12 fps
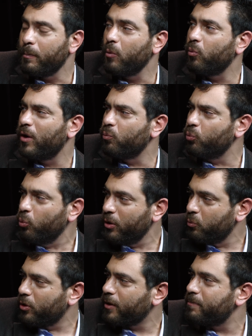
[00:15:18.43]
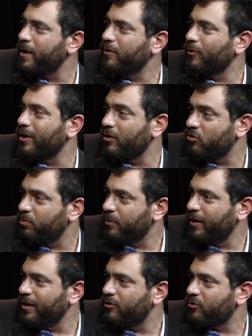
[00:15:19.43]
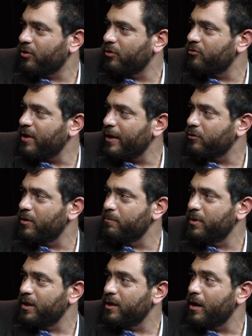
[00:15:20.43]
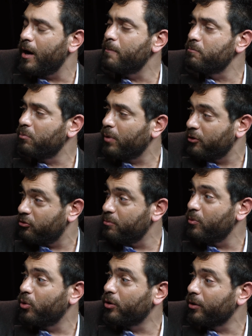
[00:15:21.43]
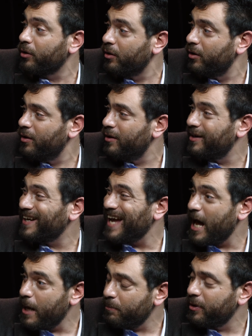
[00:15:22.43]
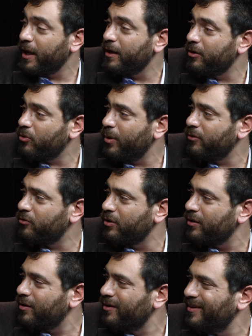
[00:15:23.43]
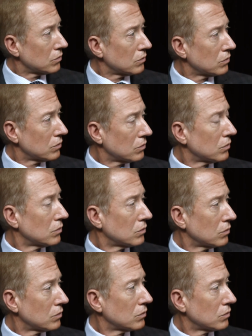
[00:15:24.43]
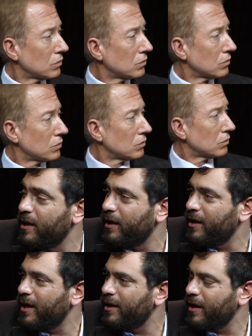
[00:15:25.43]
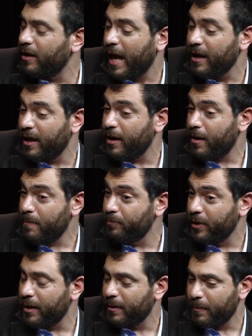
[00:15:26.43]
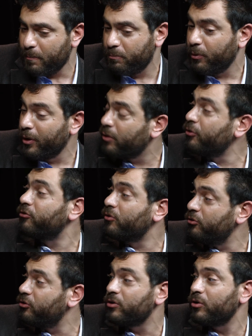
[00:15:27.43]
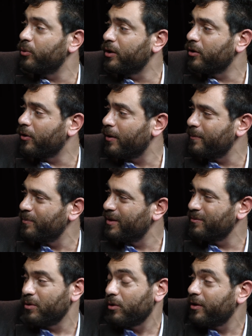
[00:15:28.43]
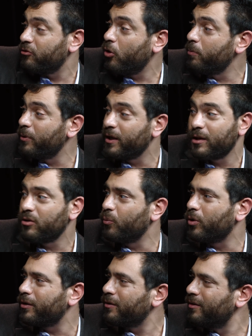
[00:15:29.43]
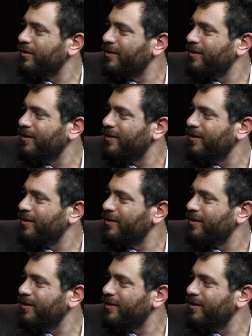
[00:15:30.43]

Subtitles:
But what would work better in its place turns out to be a much more complicated question, and one that we haven't yet had a political solution to here. Let's hope we get to one.